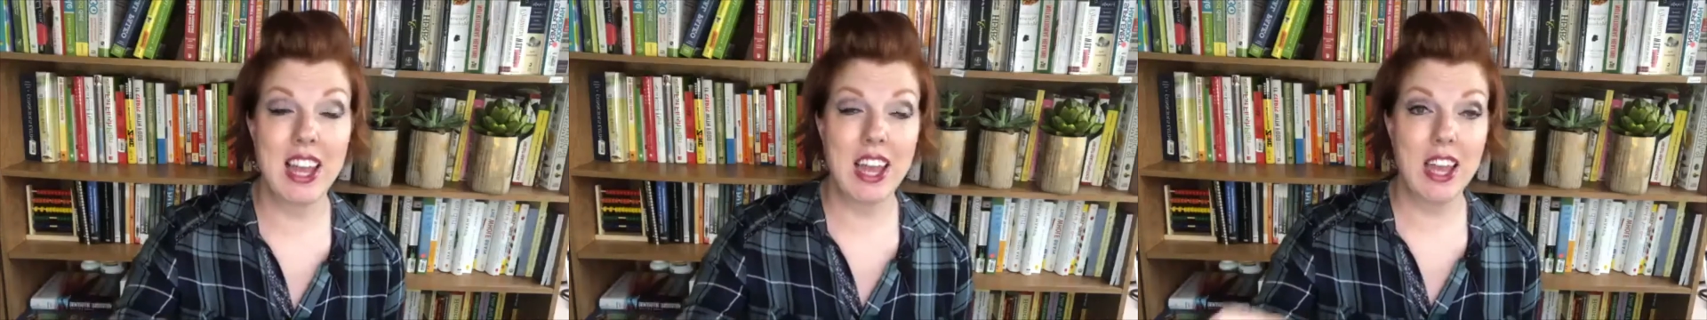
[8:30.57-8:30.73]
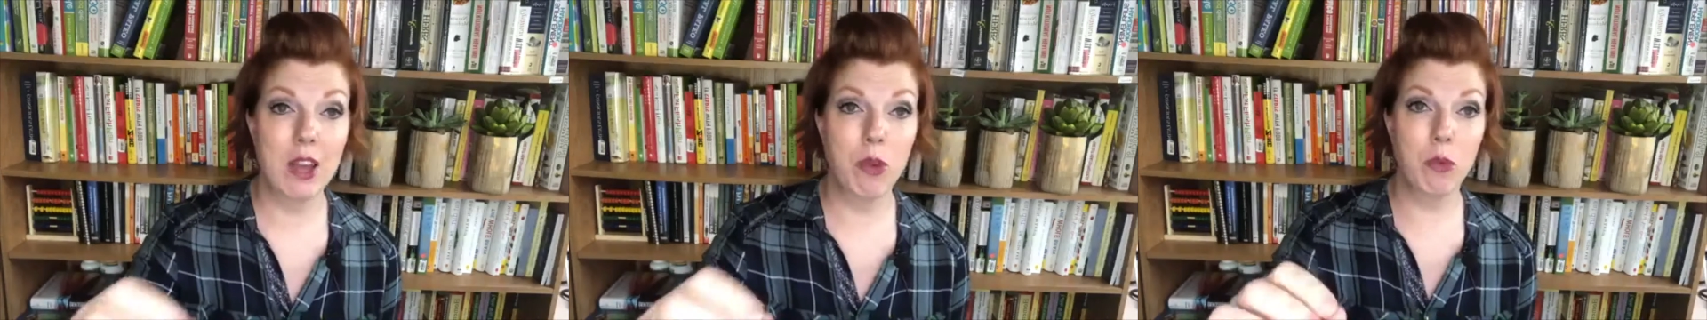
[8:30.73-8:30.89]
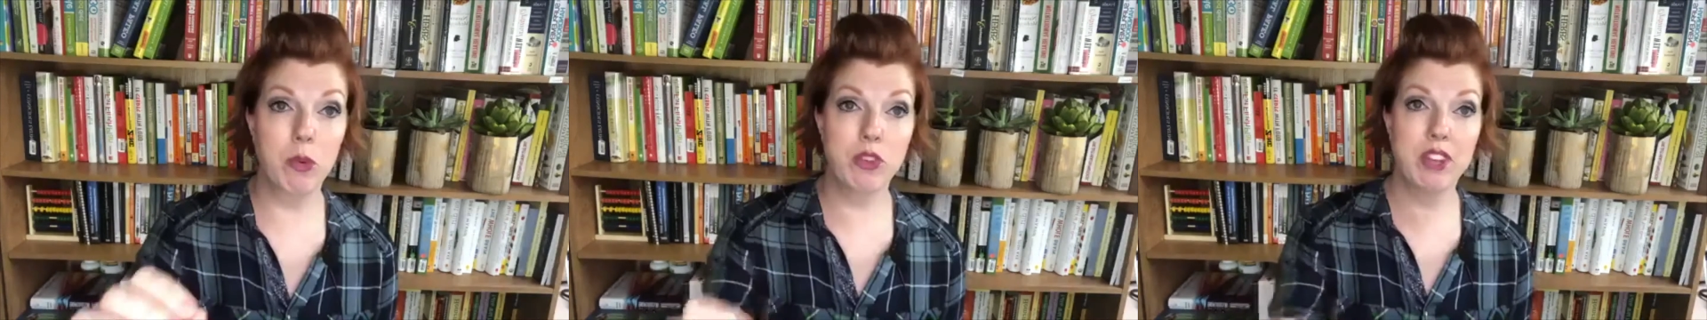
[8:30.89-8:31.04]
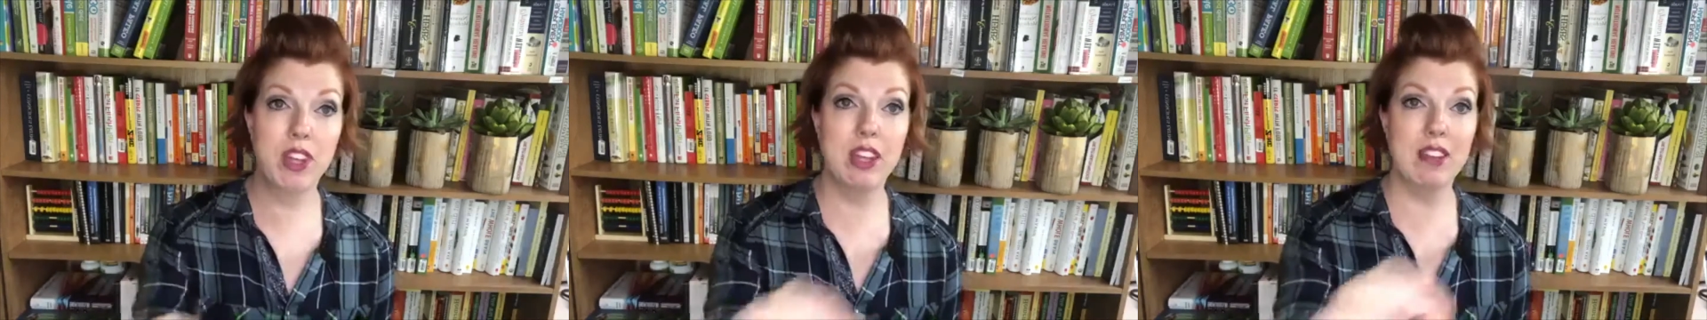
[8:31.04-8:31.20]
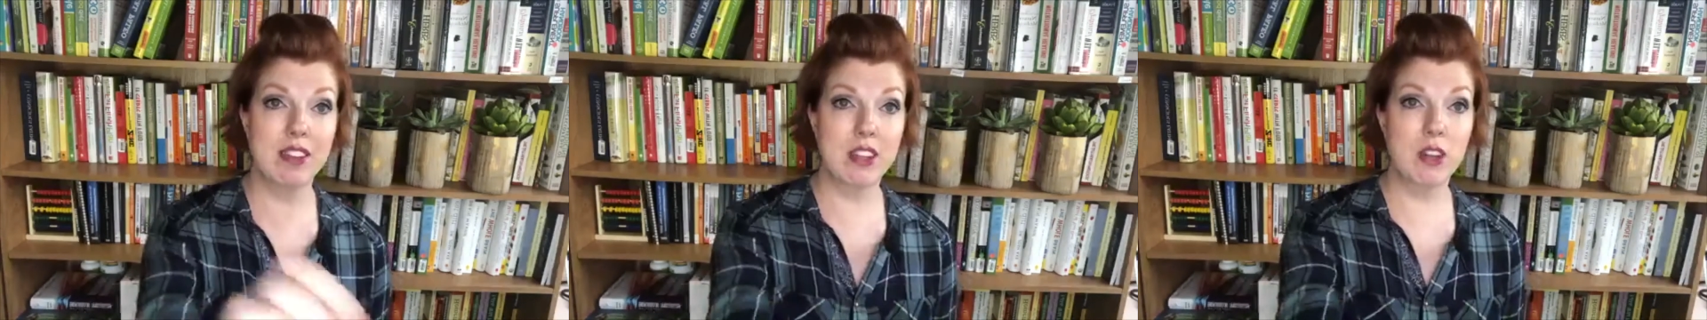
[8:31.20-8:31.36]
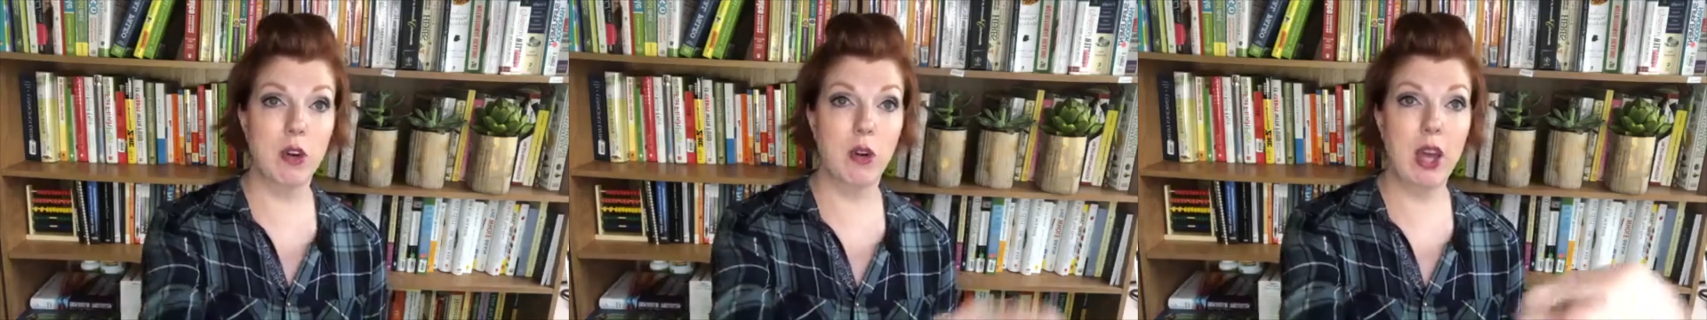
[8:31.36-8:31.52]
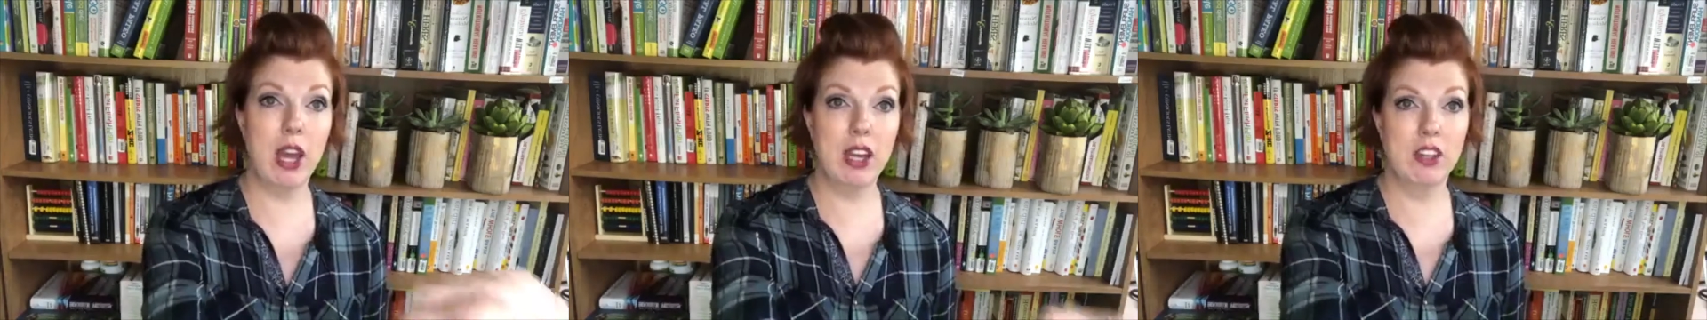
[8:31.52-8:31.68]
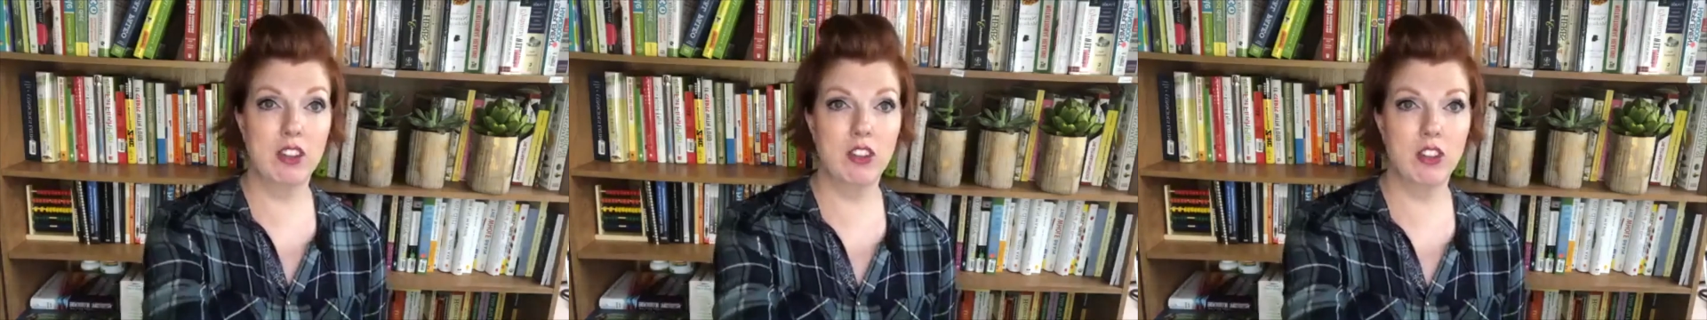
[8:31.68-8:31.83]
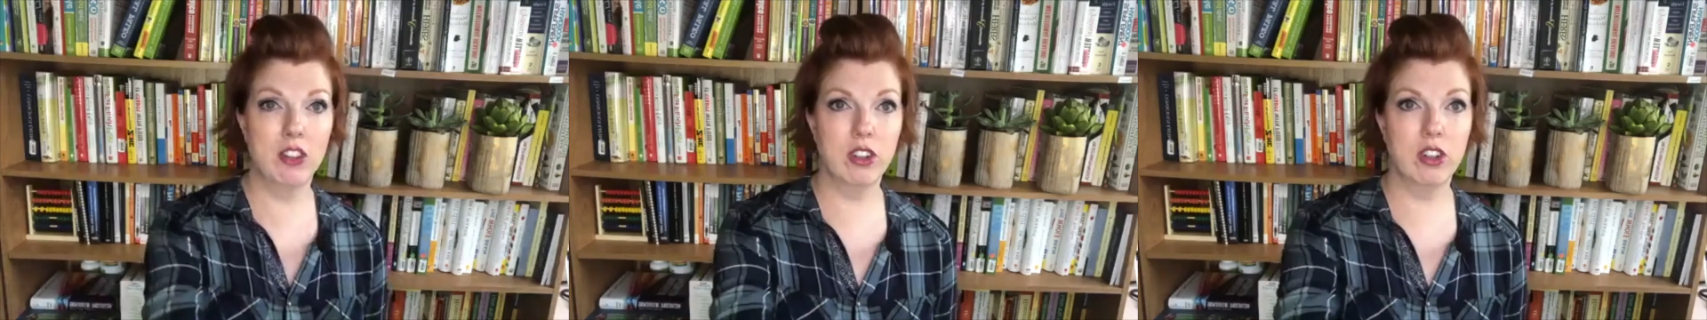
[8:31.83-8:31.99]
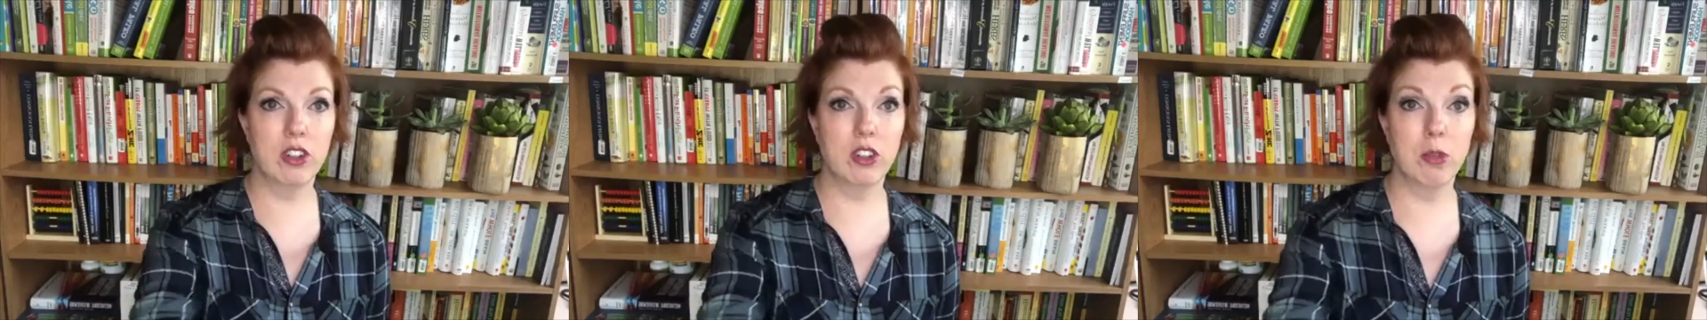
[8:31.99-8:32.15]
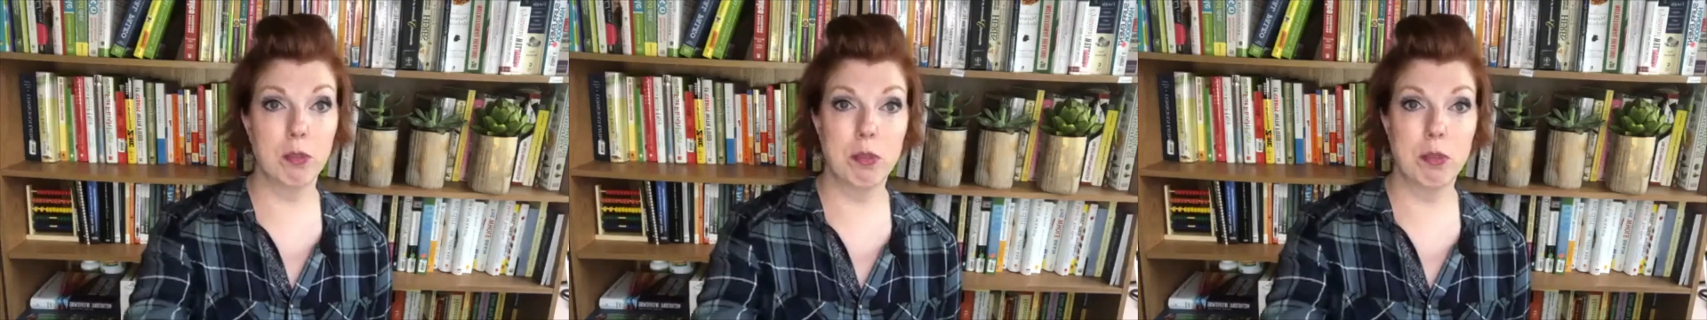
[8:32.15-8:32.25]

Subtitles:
it will say 0 added sugars,